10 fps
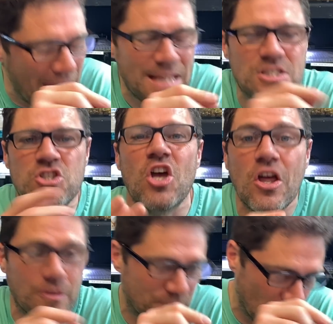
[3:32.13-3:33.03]

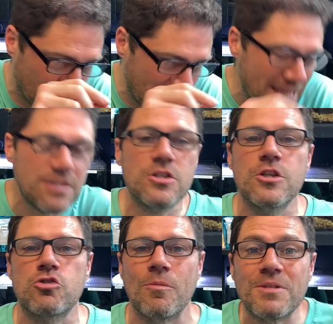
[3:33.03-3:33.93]
insert themselves into
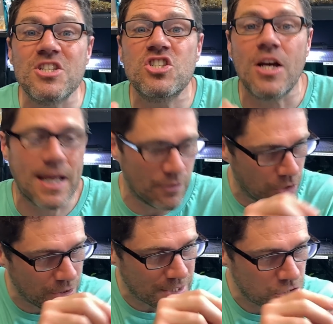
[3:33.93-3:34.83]
the shrimp to suck out the
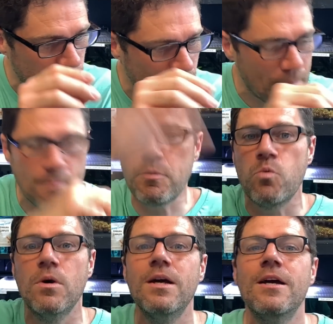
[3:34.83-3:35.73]
goodness, the shrimp
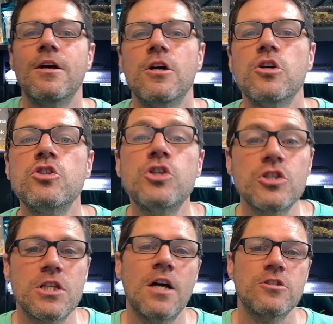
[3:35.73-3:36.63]

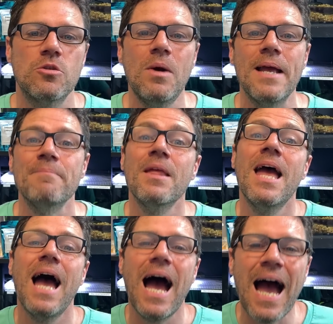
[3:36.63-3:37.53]
just darts away.
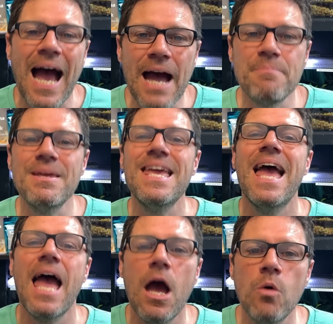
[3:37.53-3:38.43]
A happy,
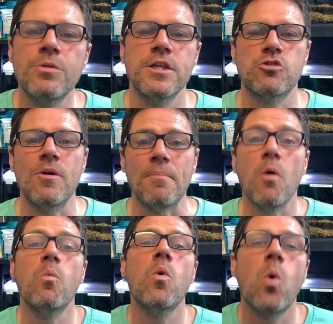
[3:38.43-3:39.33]
healthy shrimp
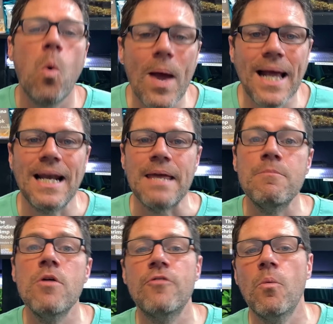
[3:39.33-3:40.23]
will quickly
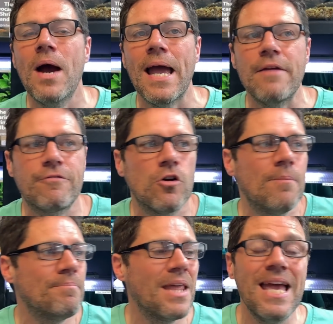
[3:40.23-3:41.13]
move away
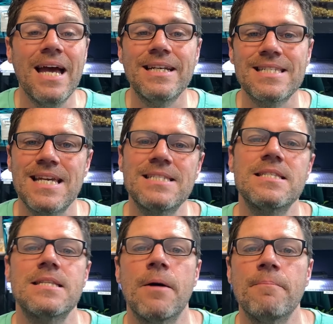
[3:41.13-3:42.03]
from an assassin
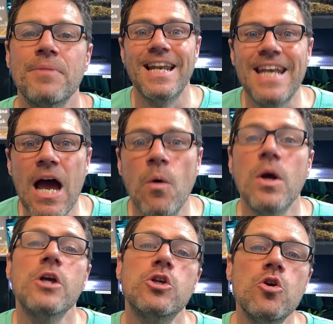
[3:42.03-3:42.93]
snail. Now,
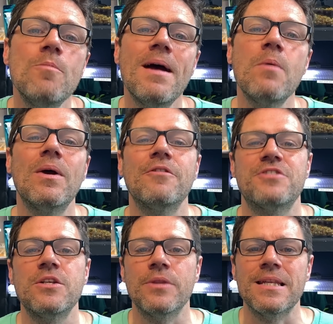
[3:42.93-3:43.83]
you may well have
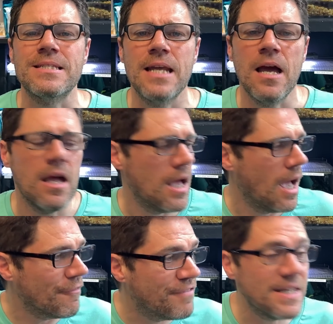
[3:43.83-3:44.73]
seen on the internet
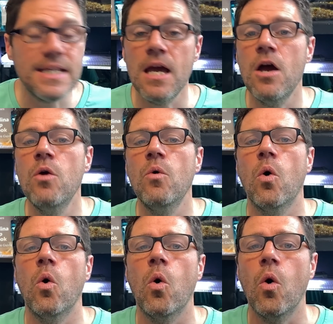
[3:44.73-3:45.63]
a video
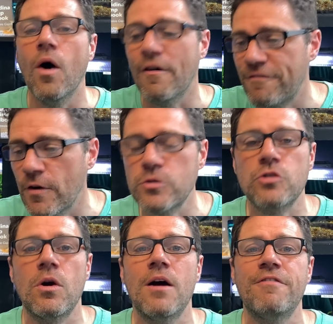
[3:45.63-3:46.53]
or a
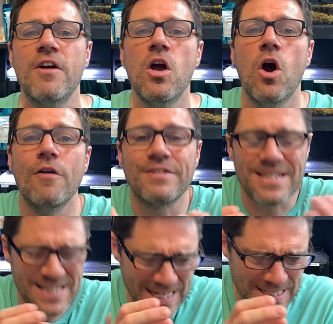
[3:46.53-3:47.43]
photograph of an
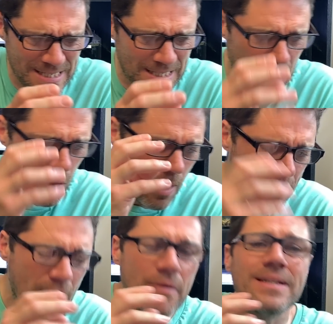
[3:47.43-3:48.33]
assassin snail
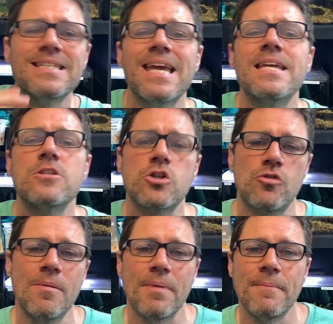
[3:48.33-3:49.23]
appearing to eat a
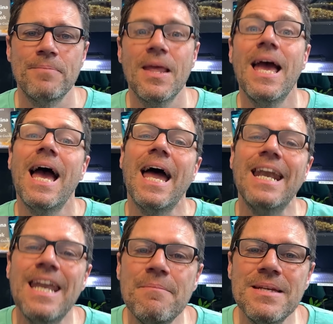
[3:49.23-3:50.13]
shrimp.
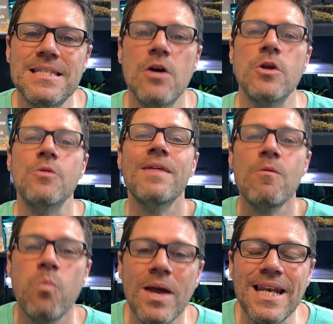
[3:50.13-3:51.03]
And let me tell you, they
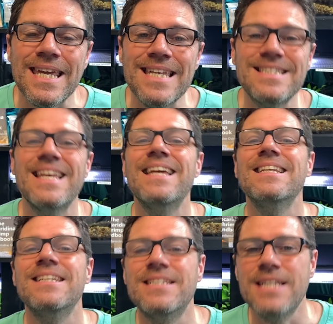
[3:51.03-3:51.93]
will eat
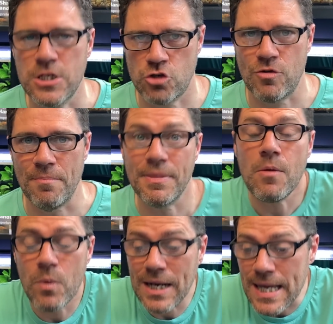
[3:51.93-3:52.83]
dead shrimp. They
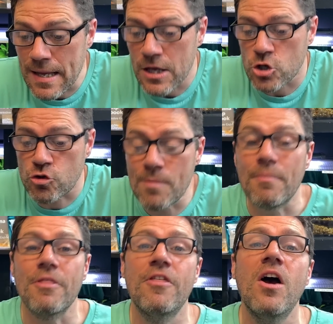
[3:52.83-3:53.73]
will eat
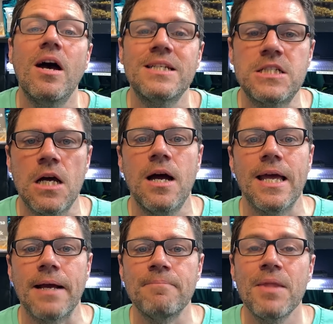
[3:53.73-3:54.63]
shrimp that are
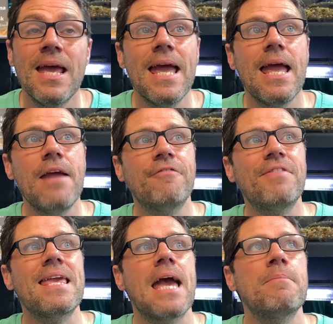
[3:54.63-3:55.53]
dying. If
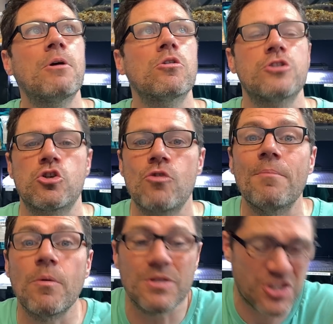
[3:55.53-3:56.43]
they came across a
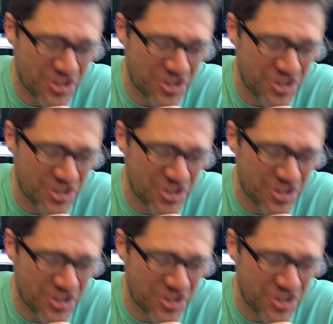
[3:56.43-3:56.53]
shrimp that was